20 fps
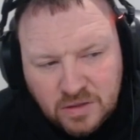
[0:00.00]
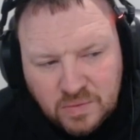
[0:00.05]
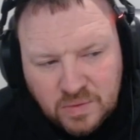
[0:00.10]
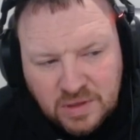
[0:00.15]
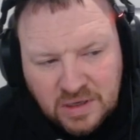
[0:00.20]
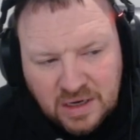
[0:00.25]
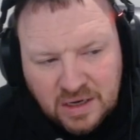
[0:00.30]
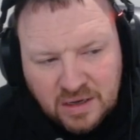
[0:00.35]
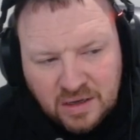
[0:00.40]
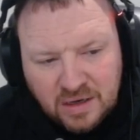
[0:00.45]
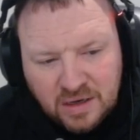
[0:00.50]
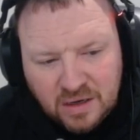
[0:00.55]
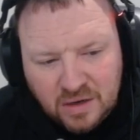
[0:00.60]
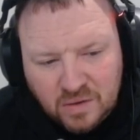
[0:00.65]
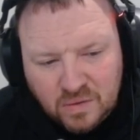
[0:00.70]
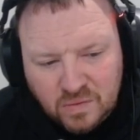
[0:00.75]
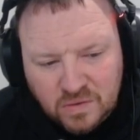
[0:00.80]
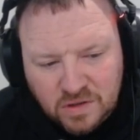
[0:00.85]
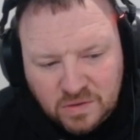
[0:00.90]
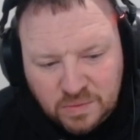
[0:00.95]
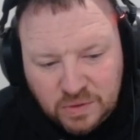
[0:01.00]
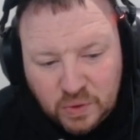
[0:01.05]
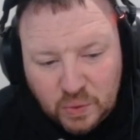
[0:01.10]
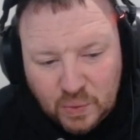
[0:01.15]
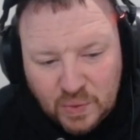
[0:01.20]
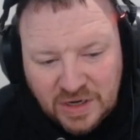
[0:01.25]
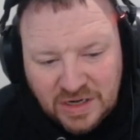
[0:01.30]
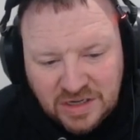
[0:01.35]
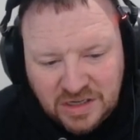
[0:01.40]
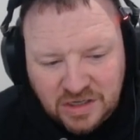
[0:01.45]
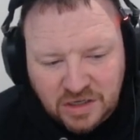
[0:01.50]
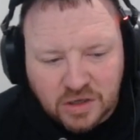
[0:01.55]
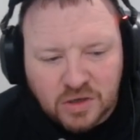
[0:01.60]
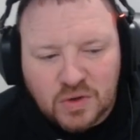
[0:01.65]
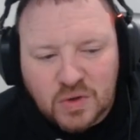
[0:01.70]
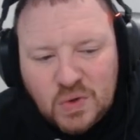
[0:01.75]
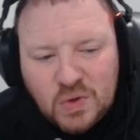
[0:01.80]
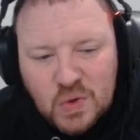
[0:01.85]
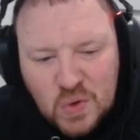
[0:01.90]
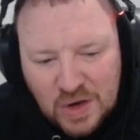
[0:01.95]
we get the ultimate? We
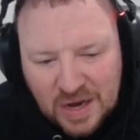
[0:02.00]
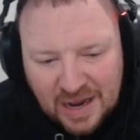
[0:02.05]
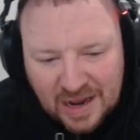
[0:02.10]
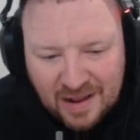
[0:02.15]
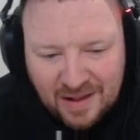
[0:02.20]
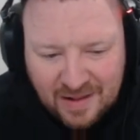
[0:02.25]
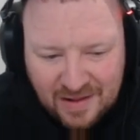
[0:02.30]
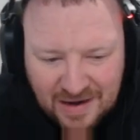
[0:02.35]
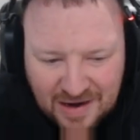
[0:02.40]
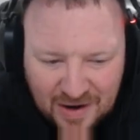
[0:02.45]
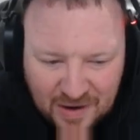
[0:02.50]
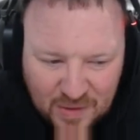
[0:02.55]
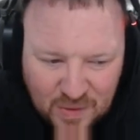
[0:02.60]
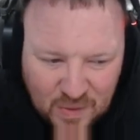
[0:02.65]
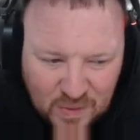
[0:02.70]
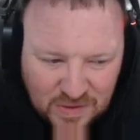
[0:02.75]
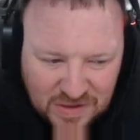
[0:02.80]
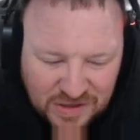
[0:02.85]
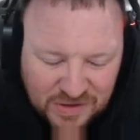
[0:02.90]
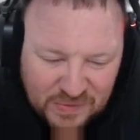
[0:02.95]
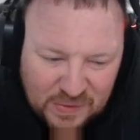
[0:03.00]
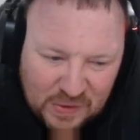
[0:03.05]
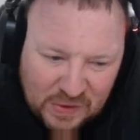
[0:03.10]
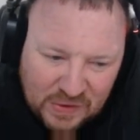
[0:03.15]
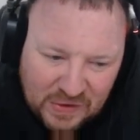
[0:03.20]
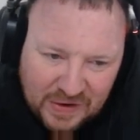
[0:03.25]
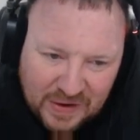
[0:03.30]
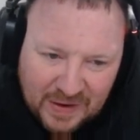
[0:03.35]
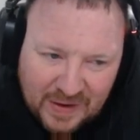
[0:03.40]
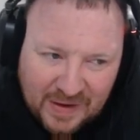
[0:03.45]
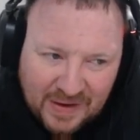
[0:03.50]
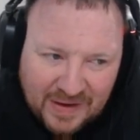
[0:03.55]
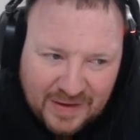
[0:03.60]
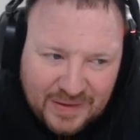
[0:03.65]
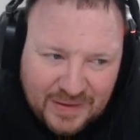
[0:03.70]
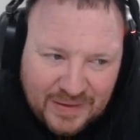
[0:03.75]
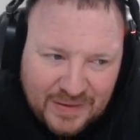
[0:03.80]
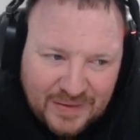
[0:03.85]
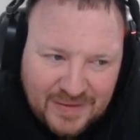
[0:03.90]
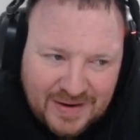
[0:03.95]
do get the ultimate.
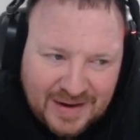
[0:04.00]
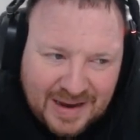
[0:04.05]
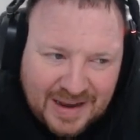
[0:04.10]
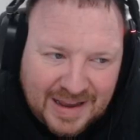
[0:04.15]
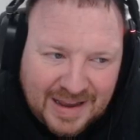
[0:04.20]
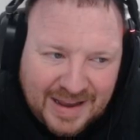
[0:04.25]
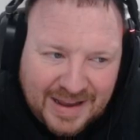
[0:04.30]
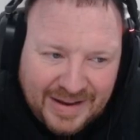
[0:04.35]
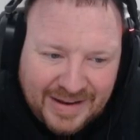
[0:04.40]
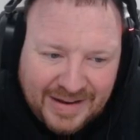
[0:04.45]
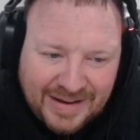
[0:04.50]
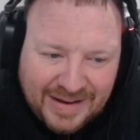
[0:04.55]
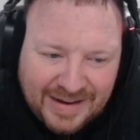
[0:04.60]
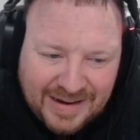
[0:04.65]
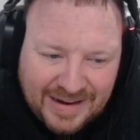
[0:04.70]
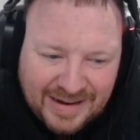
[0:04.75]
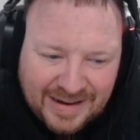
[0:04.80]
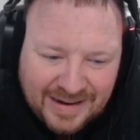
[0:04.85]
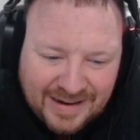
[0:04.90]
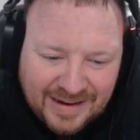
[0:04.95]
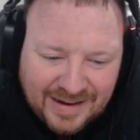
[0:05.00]
Okay.